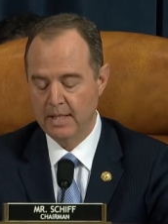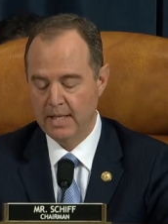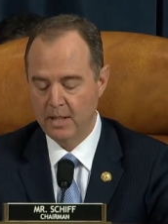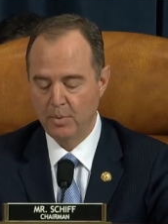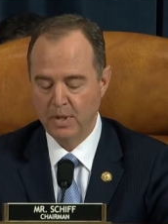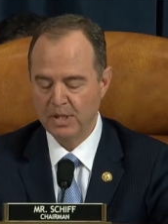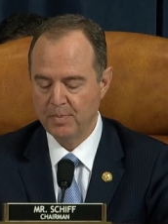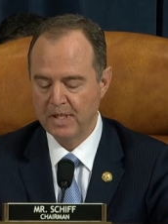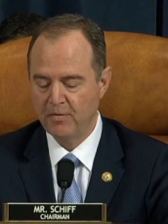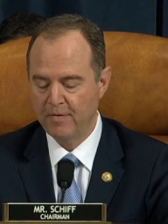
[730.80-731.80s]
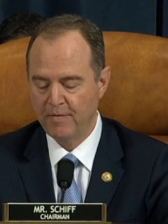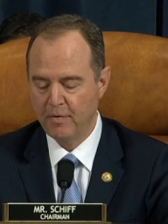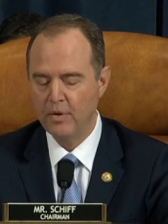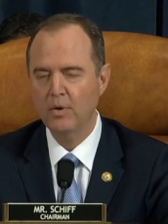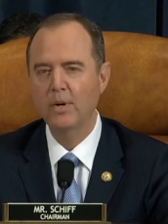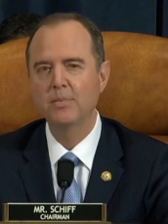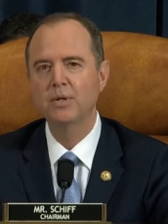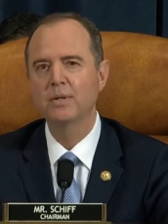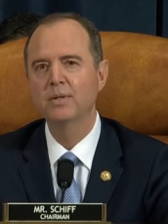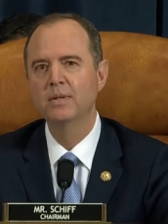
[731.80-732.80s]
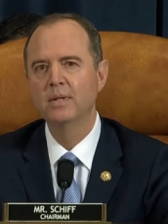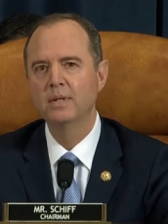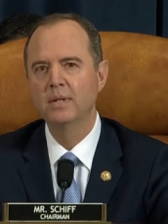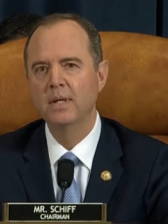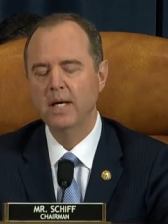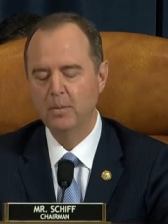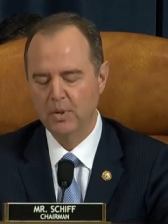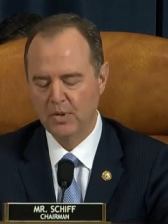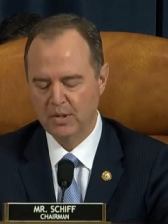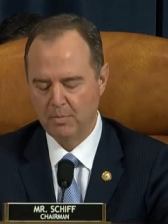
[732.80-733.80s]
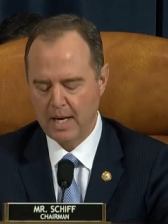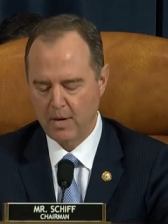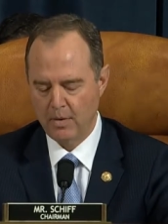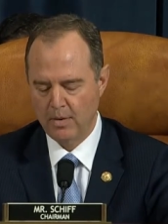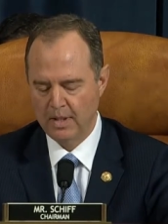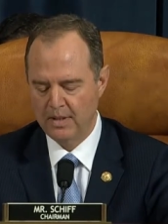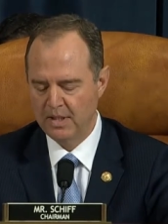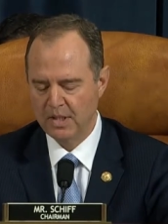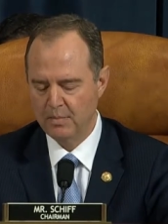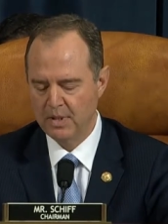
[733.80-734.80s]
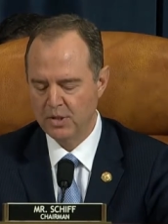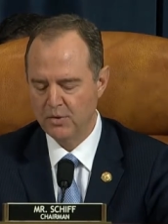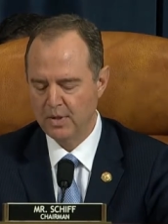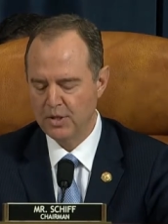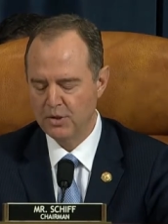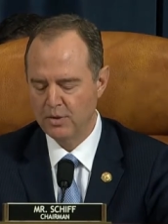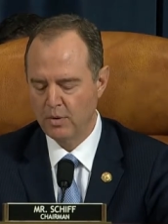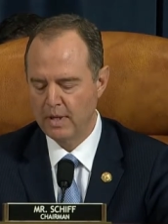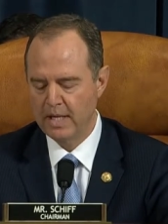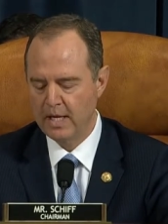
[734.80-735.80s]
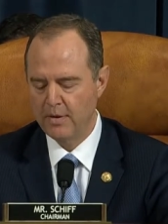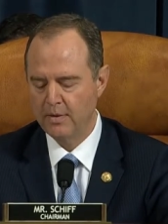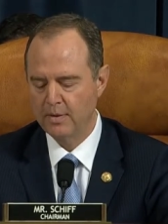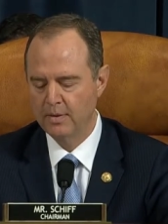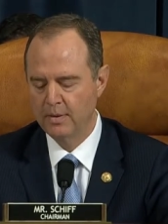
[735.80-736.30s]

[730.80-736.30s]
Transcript: And the prospects for further corruption and abuse of power in this administration or any other